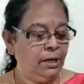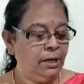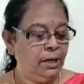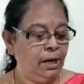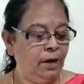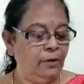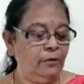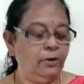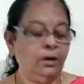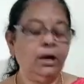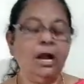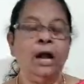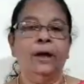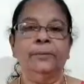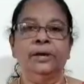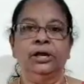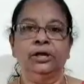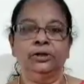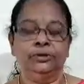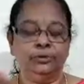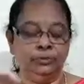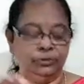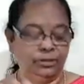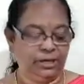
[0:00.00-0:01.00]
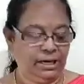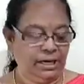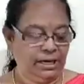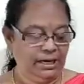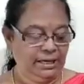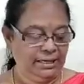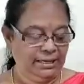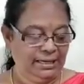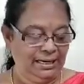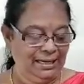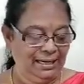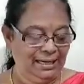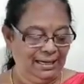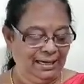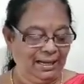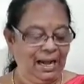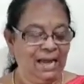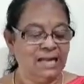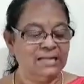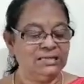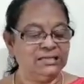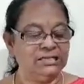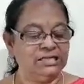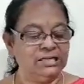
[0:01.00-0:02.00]
Now coming to the
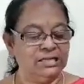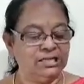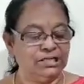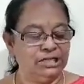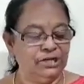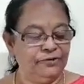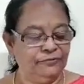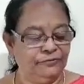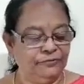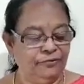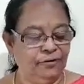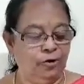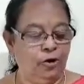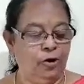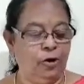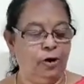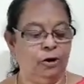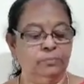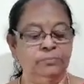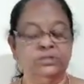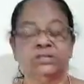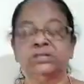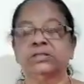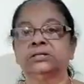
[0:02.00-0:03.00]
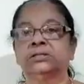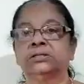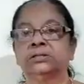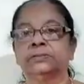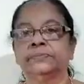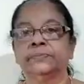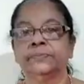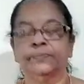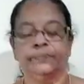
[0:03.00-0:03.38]
intransitive forms.